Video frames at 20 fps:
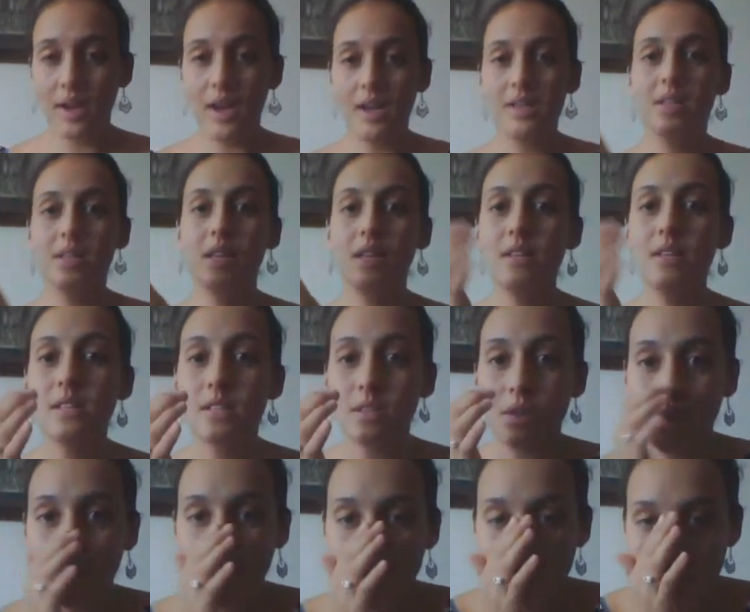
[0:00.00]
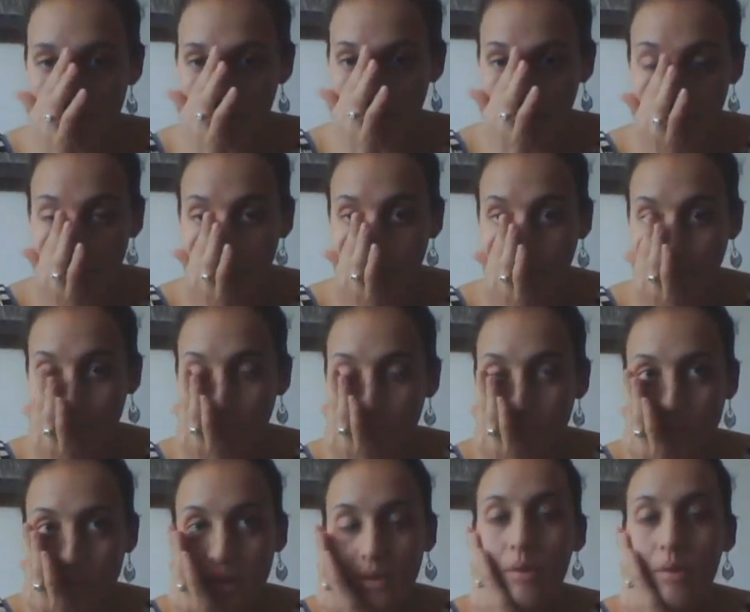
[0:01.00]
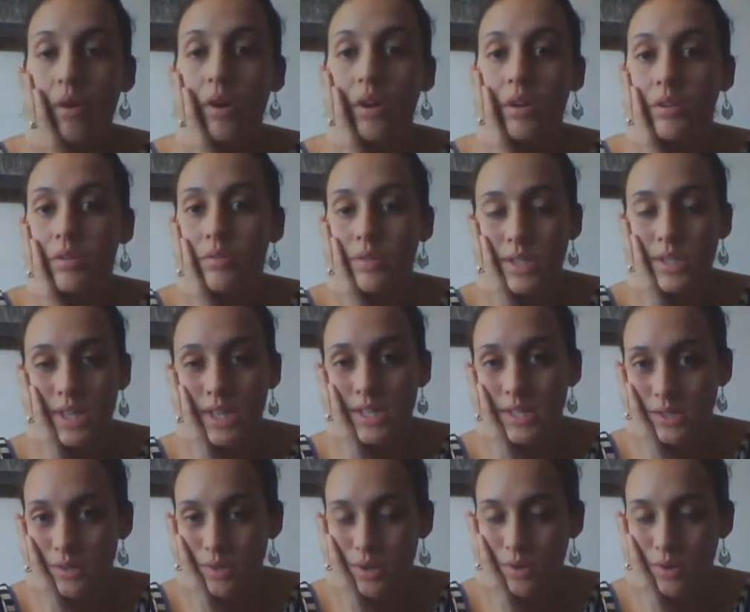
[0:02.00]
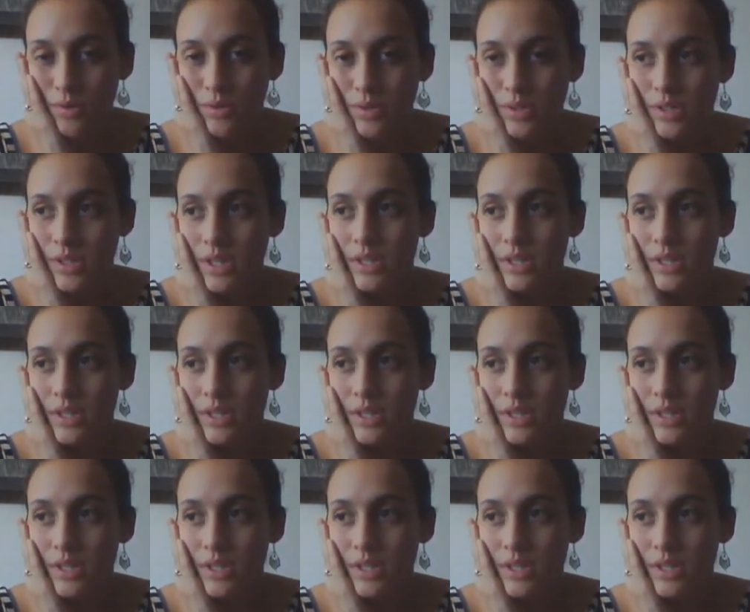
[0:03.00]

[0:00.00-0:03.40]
I knitted the socks on the size 0s.